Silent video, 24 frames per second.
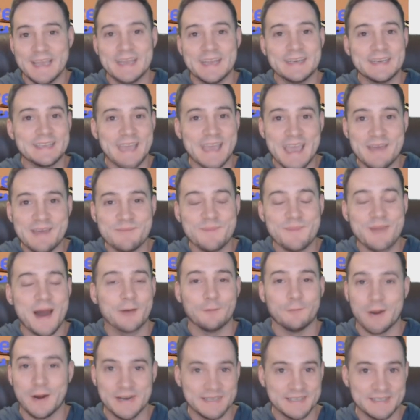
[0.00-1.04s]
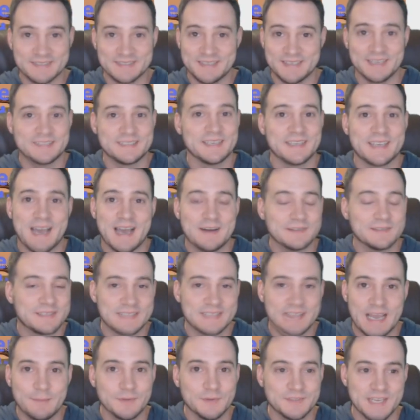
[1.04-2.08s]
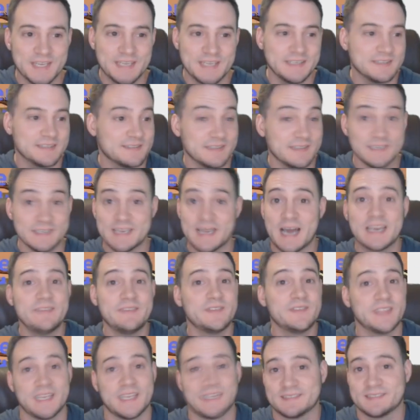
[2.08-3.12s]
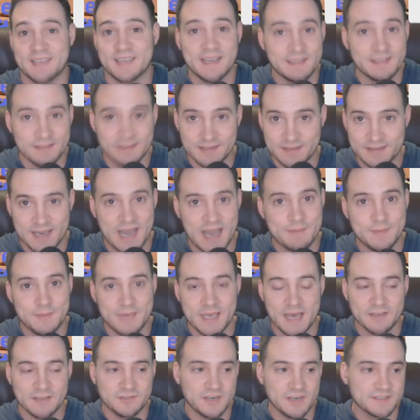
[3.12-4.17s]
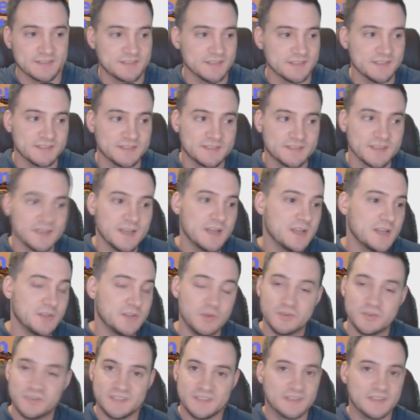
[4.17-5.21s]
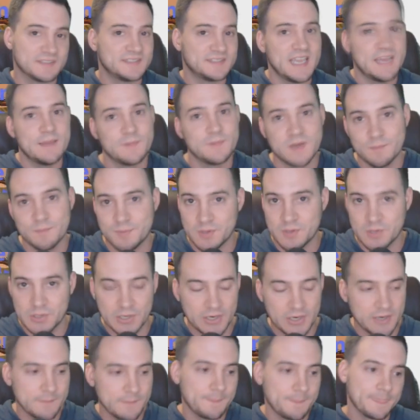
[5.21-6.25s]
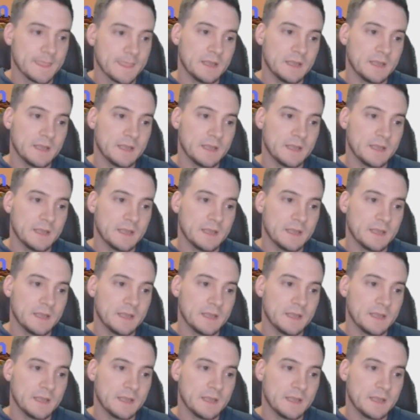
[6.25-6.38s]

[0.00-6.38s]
in game by running six accounts simultaneously, not even like cycling the IP addresses, using the same computer,